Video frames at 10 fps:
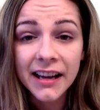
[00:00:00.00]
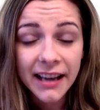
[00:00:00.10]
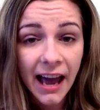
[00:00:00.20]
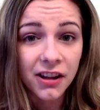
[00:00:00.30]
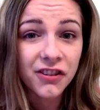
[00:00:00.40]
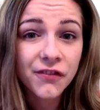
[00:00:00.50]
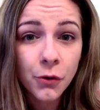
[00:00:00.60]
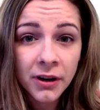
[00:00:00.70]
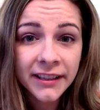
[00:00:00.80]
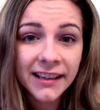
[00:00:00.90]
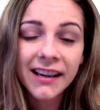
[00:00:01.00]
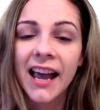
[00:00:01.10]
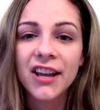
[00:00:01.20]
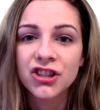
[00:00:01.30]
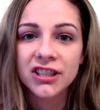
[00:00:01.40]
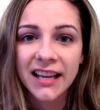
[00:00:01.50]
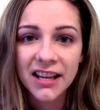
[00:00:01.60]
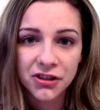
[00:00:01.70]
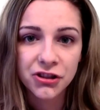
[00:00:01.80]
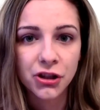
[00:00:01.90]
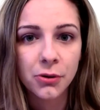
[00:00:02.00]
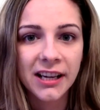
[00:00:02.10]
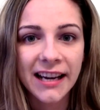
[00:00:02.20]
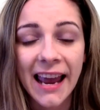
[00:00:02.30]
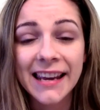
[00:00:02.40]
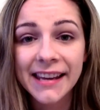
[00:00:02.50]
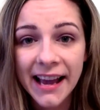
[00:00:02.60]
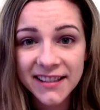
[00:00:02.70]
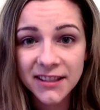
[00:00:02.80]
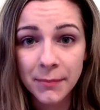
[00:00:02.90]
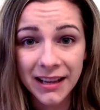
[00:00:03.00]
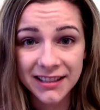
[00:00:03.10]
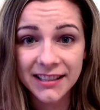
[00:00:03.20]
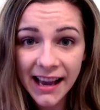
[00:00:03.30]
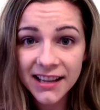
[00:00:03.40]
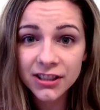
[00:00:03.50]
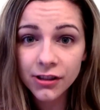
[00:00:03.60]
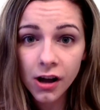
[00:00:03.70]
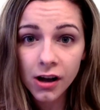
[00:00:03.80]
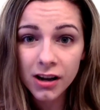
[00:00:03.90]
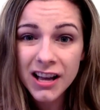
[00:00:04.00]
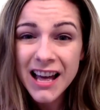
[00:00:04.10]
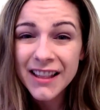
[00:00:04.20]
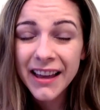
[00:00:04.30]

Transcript: California has just instituted a yes means yes law